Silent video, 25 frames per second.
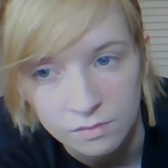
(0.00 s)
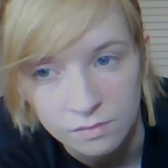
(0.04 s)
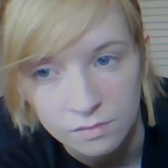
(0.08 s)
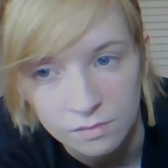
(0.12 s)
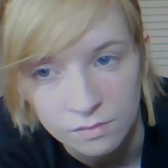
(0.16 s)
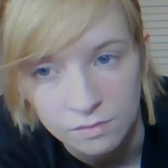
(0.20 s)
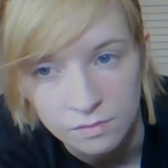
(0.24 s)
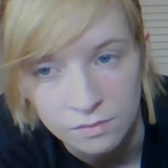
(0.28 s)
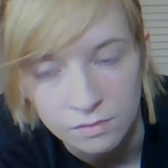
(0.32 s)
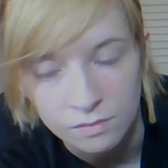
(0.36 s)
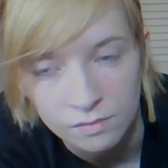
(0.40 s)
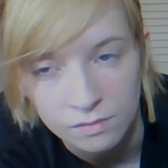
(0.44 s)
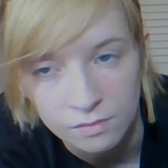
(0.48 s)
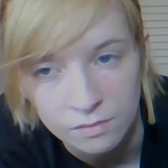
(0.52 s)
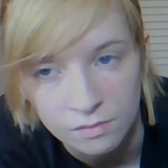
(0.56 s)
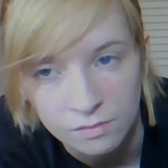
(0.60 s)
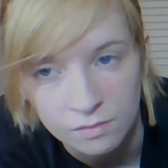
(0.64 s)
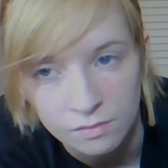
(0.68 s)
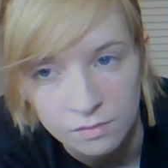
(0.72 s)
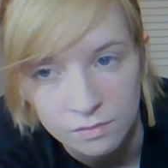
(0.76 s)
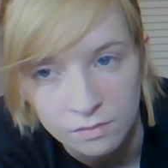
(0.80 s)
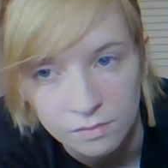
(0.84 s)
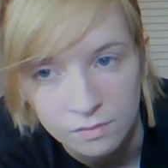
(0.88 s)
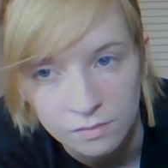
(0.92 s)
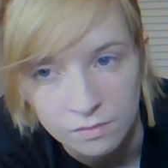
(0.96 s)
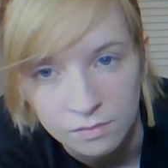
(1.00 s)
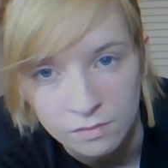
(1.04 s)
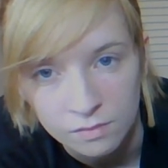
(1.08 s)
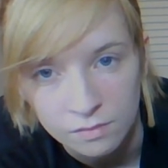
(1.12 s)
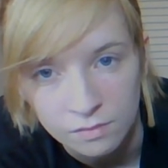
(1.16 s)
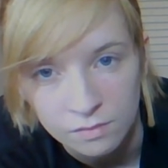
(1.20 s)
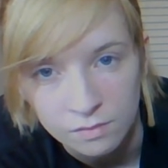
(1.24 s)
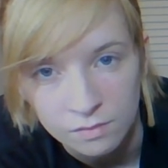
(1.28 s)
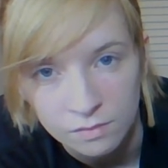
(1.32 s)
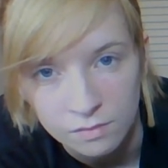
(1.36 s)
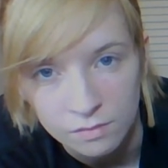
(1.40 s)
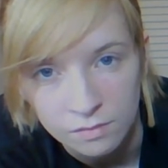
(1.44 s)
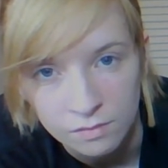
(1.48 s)

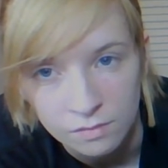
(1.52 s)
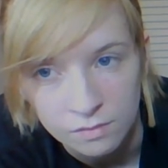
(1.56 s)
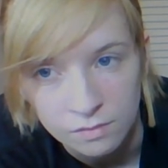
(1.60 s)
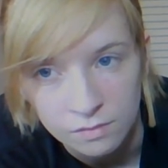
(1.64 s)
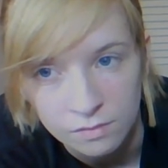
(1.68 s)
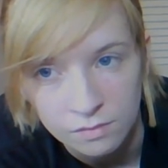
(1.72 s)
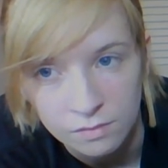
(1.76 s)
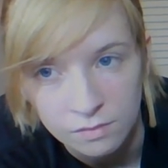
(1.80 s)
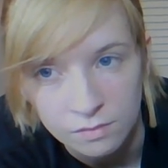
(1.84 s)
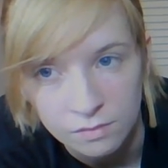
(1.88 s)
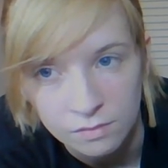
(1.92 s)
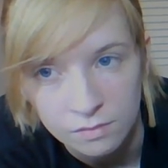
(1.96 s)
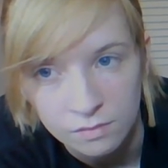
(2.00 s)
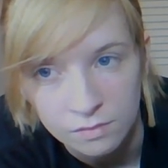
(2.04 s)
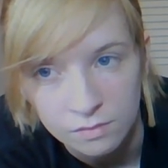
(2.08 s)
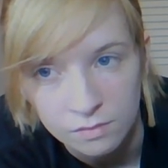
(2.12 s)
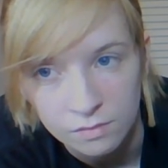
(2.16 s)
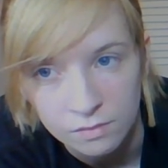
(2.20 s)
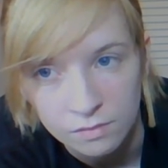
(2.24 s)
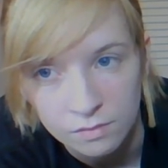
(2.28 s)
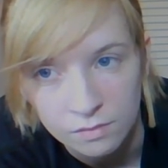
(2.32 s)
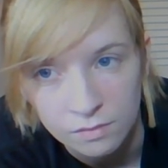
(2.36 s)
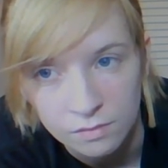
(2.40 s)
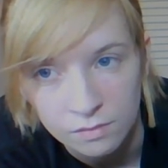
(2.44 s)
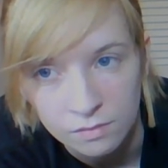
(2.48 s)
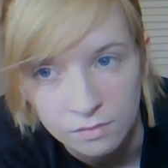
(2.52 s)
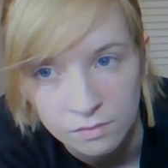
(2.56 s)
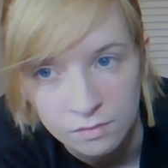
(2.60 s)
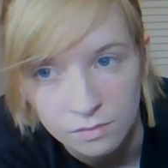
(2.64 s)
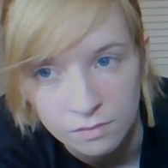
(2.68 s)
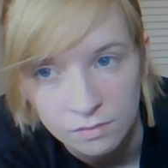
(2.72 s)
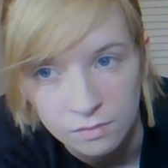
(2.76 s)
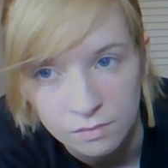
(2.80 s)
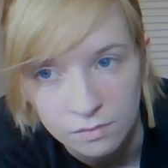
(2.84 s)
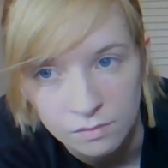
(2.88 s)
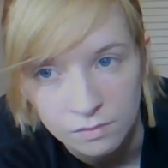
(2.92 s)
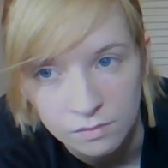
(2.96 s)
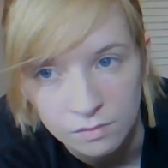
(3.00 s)

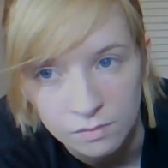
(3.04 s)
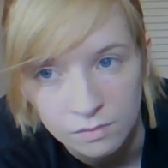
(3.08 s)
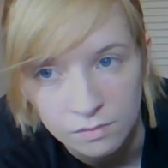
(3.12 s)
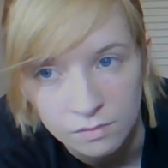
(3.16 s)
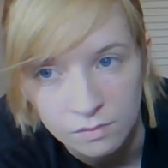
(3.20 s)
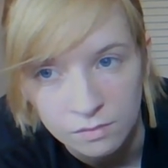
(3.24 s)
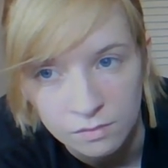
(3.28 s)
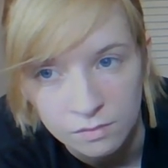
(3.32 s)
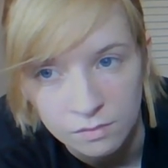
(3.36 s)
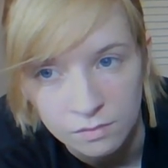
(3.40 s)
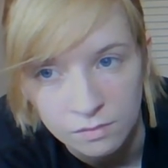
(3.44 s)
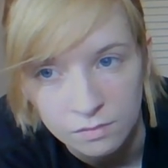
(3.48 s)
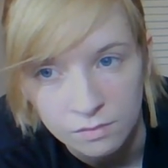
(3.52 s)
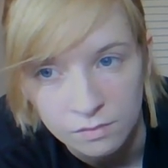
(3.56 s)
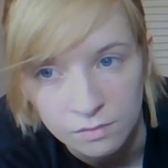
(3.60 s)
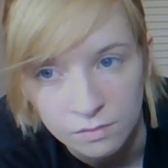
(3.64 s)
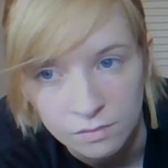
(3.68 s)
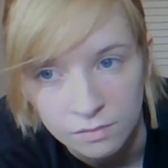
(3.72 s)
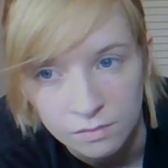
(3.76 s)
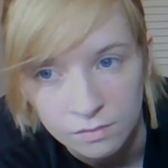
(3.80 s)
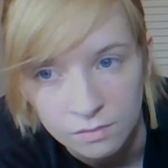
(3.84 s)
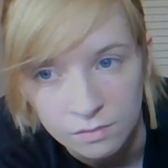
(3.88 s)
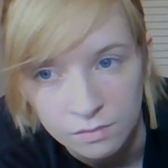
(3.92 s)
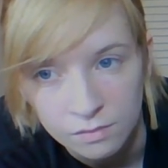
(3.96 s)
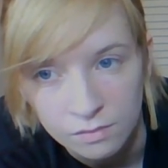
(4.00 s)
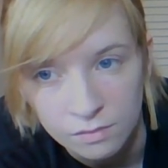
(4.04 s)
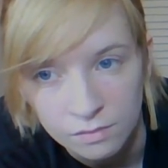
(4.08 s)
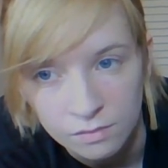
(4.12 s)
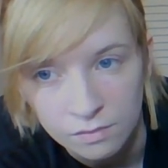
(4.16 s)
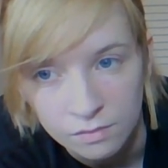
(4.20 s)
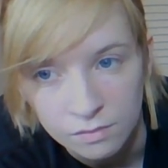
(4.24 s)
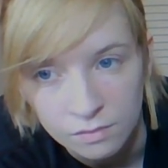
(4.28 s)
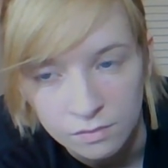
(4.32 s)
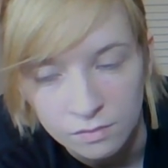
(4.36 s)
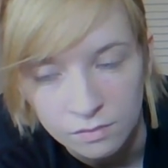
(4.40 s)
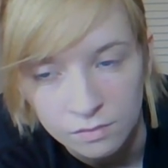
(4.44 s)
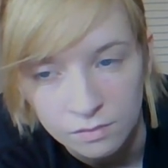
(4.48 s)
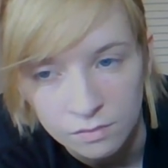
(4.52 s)

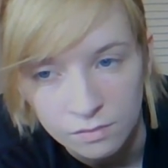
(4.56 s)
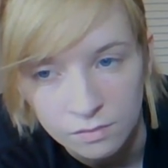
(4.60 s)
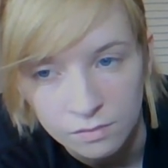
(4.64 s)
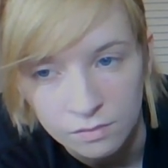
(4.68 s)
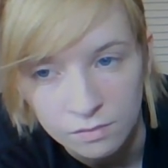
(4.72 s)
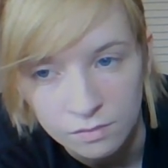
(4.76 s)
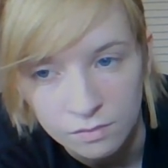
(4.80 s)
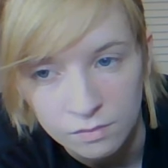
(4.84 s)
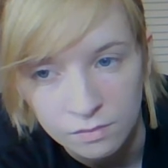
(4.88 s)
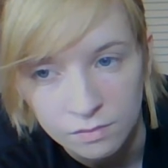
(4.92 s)
This person isn't speaking.